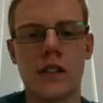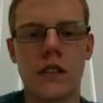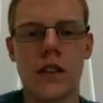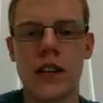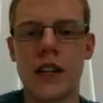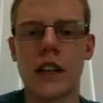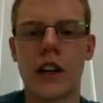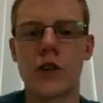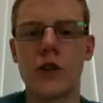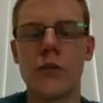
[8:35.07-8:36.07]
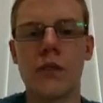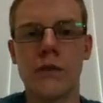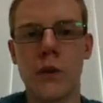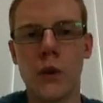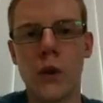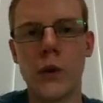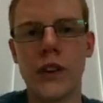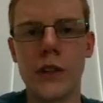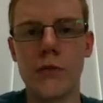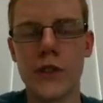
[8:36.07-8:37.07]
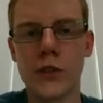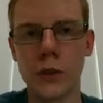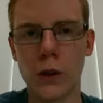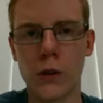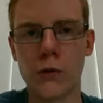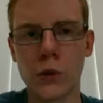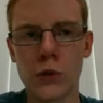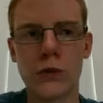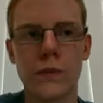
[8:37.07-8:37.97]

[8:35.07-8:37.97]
thing that I could before with the original long rule.